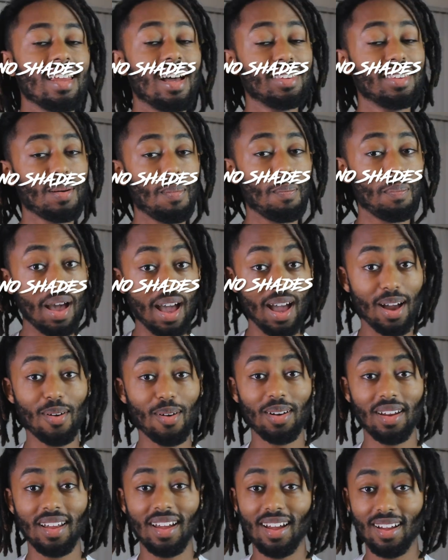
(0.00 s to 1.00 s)
Not to bag
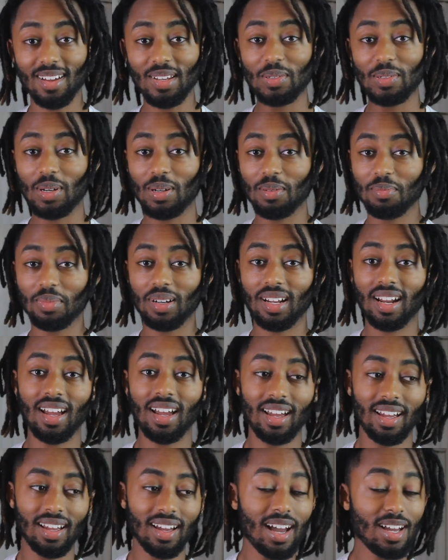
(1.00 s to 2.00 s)
on the Android, but
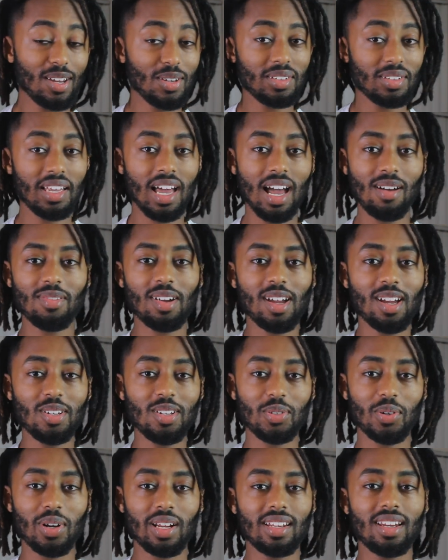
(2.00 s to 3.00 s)
hey, I used to have an
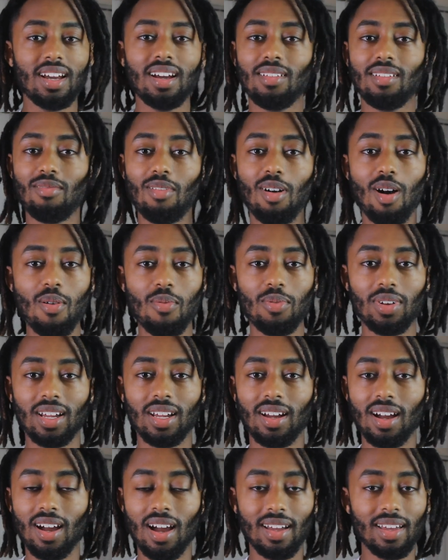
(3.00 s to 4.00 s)
Android, nothing wrong with
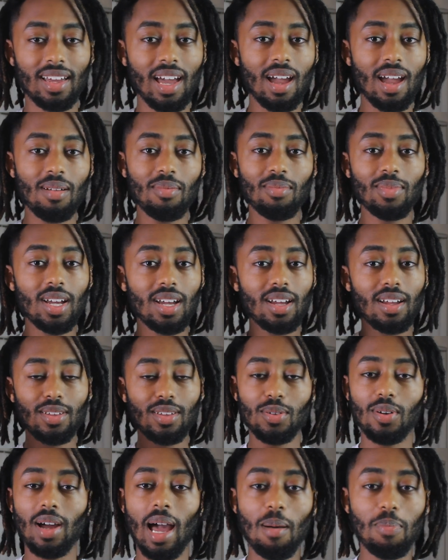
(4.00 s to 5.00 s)
it. I came
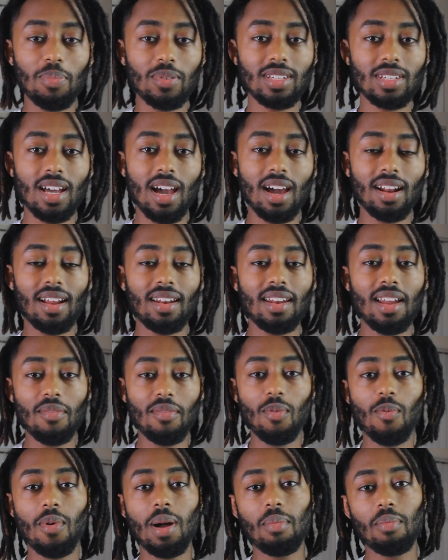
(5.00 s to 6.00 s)
to Apple side and
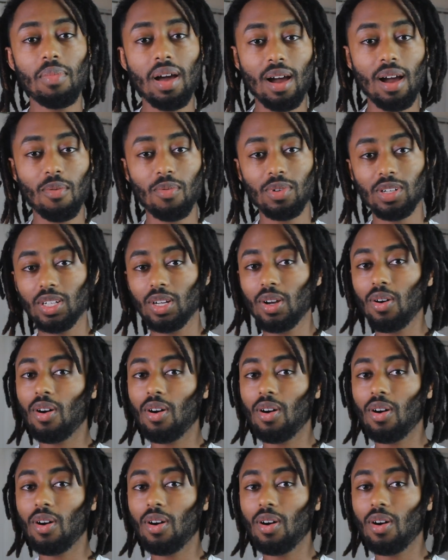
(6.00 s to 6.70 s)
never went back. Once you